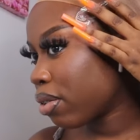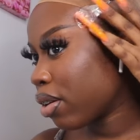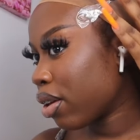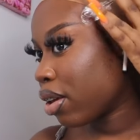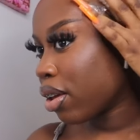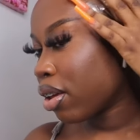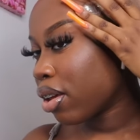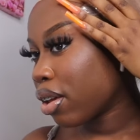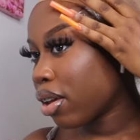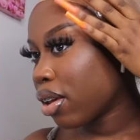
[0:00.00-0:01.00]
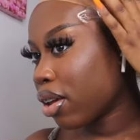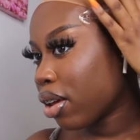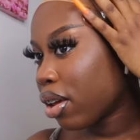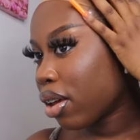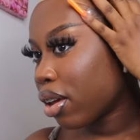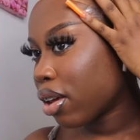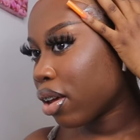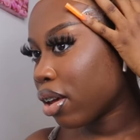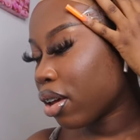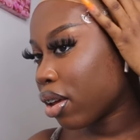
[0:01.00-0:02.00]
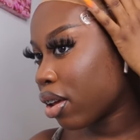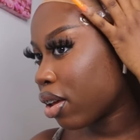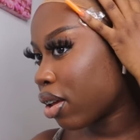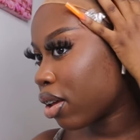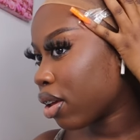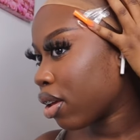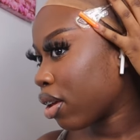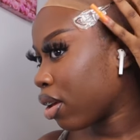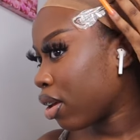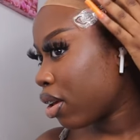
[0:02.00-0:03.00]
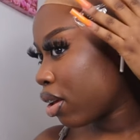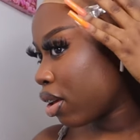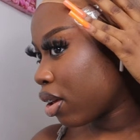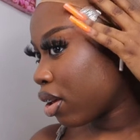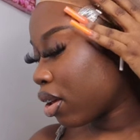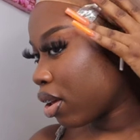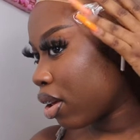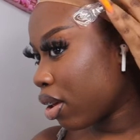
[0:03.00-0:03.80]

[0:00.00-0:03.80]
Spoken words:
[no speech]